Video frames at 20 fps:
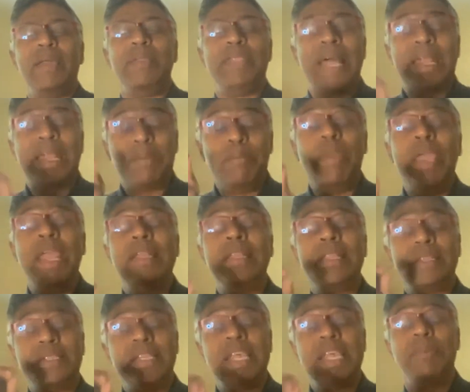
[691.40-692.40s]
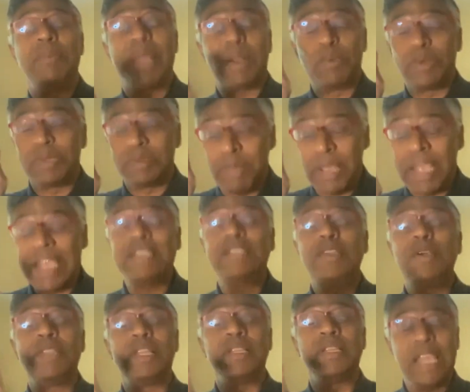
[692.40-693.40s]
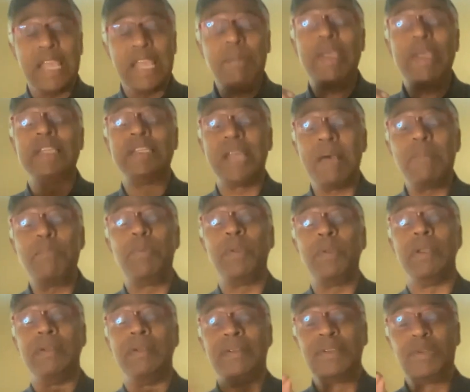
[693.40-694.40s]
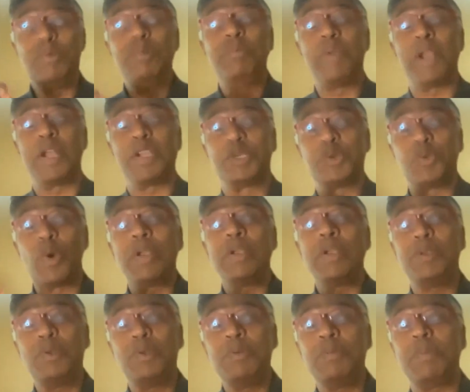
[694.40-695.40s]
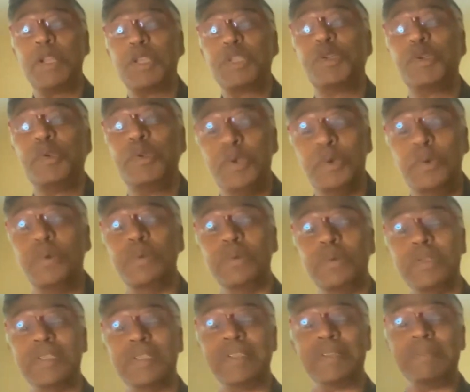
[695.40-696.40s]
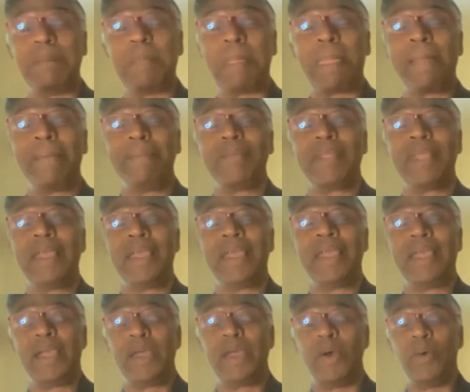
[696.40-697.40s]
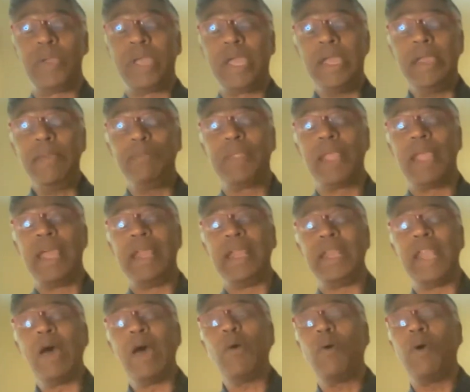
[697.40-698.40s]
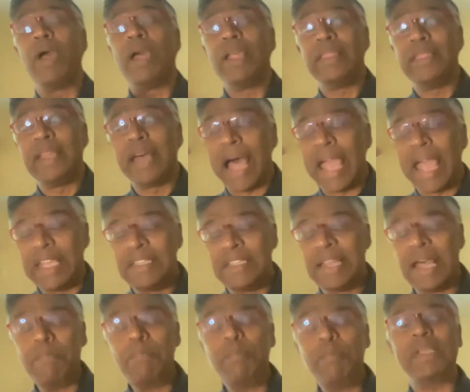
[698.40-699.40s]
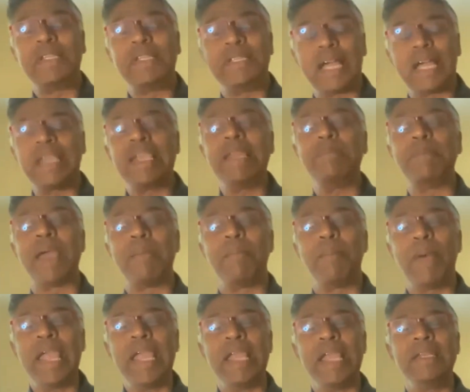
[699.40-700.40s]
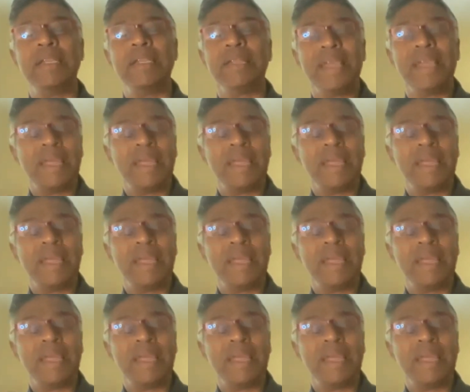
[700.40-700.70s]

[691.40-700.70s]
that was based on the same example, toothbrush, what toothbrush you use. Okay. Now, the example stuck in my mind